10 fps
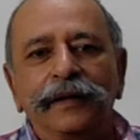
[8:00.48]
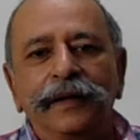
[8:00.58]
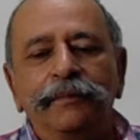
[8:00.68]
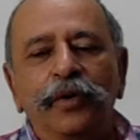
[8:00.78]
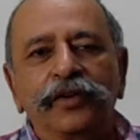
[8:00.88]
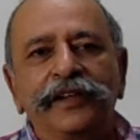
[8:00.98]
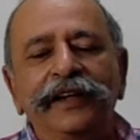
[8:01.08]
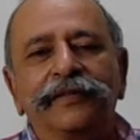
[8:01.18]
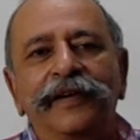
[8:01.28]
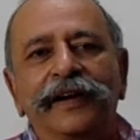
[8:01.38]
the
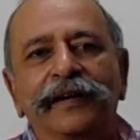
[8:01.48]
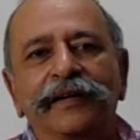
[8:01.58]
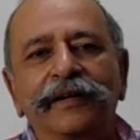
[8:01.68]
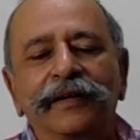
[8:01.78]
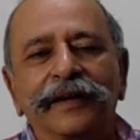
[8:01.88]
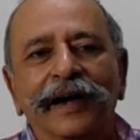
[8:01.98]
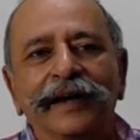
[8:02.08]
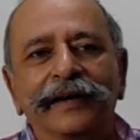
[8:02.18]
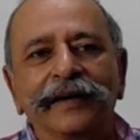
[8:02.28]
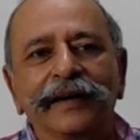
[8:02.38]
Buktis were
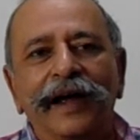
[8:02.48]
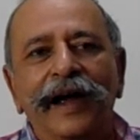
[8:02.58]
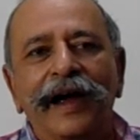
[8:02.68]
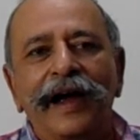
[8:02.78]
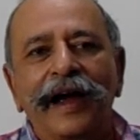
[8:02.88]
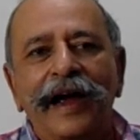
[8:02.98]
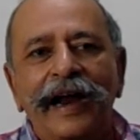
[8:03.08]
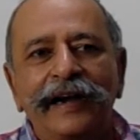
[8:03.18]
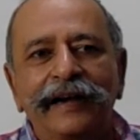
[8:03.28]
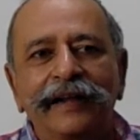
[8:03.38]
targeted
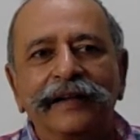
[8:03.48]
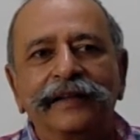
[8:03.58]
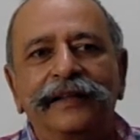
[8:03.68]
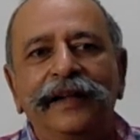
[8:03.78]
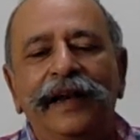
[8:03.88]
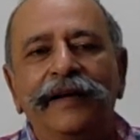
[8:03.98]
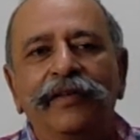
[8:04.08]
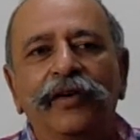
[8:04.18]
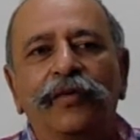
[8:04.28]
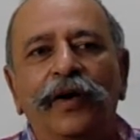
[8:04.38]
and the
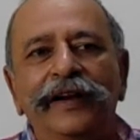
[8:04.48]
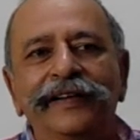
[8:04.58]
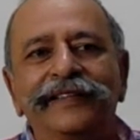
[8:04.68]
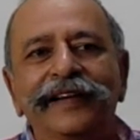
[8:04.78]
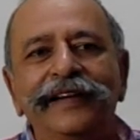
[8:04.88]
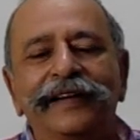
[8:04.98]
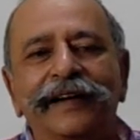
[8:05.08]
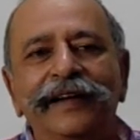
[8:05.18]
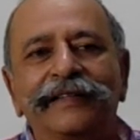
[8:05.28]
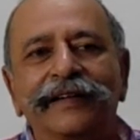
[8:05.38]
level of violence
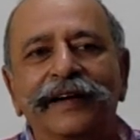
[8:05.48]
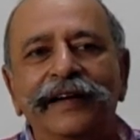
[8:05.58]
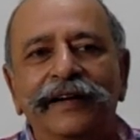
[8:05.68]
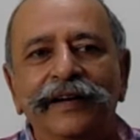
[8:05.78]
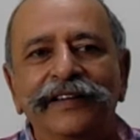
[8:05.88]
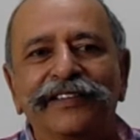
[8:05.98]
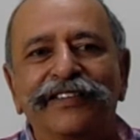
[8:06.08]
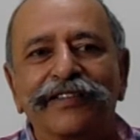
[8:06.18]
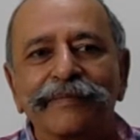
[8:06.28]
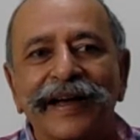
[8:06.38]
increased and
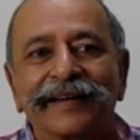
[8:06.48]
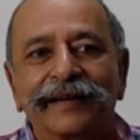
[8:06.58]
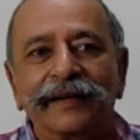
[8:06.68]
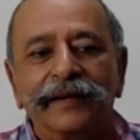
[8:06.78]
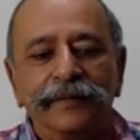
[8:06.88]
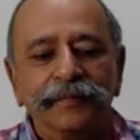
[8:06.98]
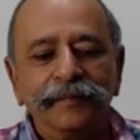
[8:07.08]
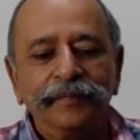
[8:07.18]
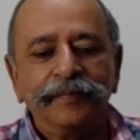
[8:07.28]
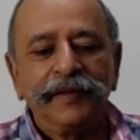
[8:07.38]
increased dramatically,
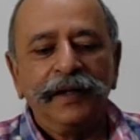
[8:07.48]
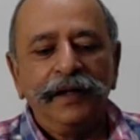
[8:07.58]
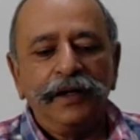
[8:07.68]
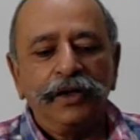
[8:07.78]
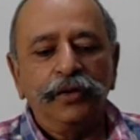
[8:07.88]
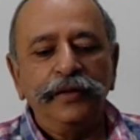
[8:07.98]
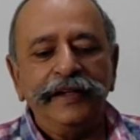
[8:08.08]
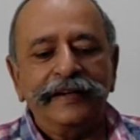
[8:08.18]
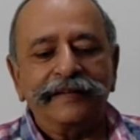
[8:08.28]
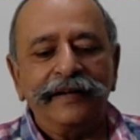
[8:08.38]
to
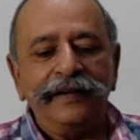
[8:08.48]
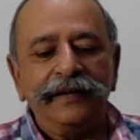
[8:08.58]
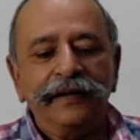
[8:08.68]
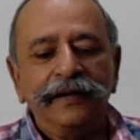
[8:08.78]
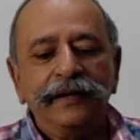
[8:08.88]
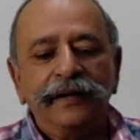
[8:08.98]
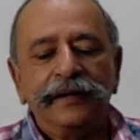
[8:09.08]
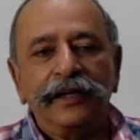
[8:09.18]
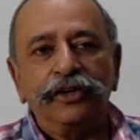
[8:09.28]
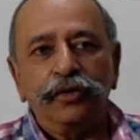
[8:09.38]
the extent
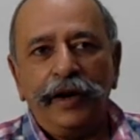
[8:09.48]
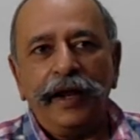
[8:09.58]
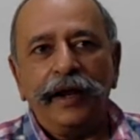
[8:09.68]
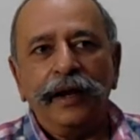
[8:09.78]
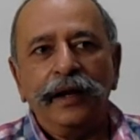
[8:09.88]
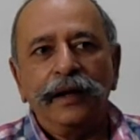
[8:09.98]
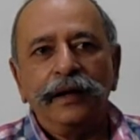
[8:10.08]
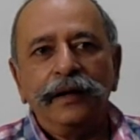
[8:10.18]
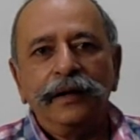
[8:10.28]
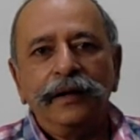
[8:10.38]
that today
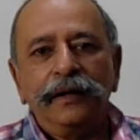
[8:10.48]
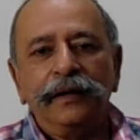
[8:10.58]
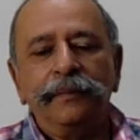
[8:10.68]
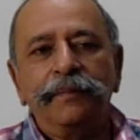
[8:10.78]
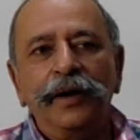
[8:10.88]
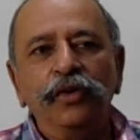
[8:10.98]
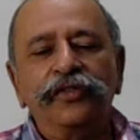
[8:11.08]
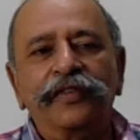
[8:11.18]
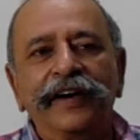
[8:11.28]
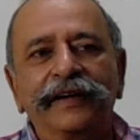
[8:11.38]
the
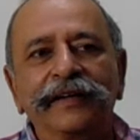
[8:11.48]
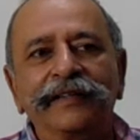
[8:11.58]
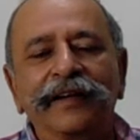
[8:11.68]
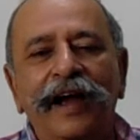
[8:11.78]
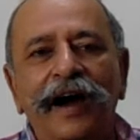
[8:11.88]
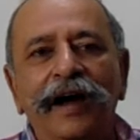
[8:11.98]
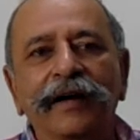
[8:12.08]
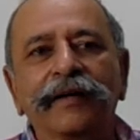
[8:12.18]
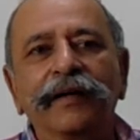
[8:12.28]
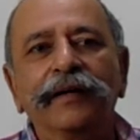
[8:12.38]
Baloch fighters
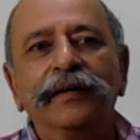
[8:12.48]
are,